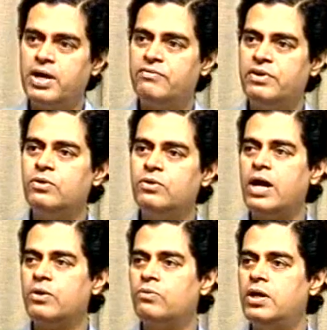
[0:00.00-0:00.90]
a very
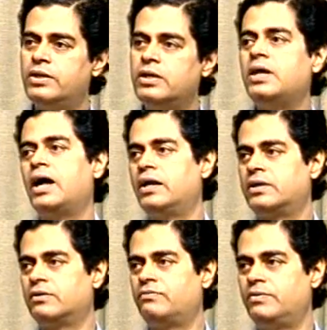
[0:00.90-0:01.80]
high quality
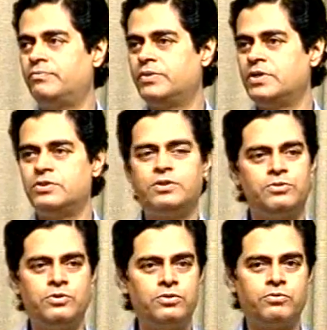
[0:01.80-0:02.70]
dielectric film. So do
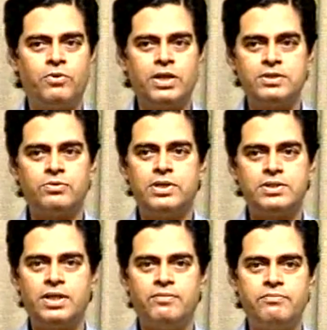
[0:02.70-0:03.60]
you know what is
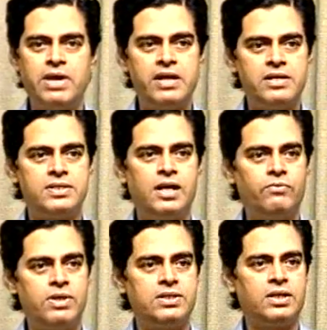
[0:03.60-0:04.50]
the end result?
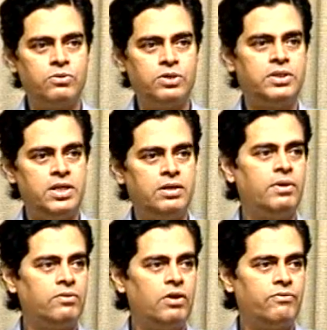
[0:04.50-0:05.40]
What is the good thing
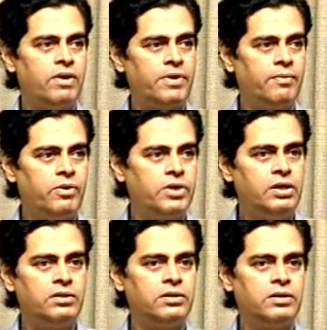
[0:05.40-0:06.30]
about
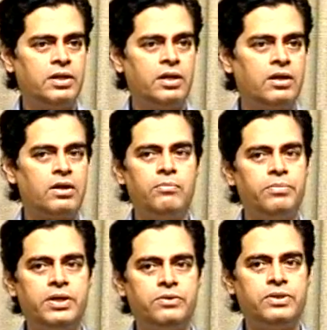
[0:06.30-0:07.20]
it
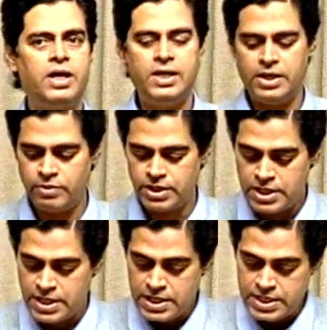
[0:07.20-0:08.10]
compared to the earlier one?
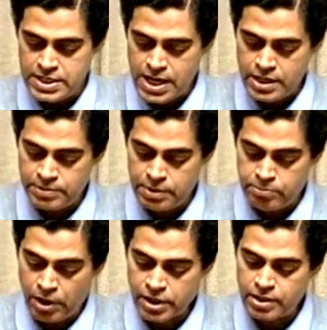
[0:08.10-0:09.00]
Here is the
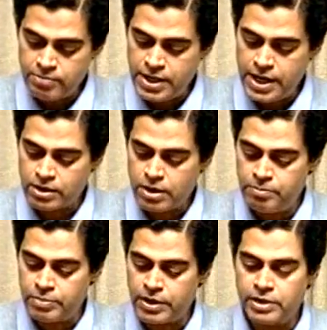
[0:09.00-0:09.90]
bottom layer
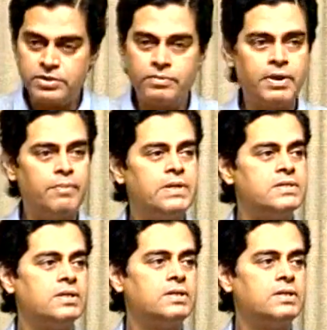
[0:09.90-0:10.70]
component of capacitor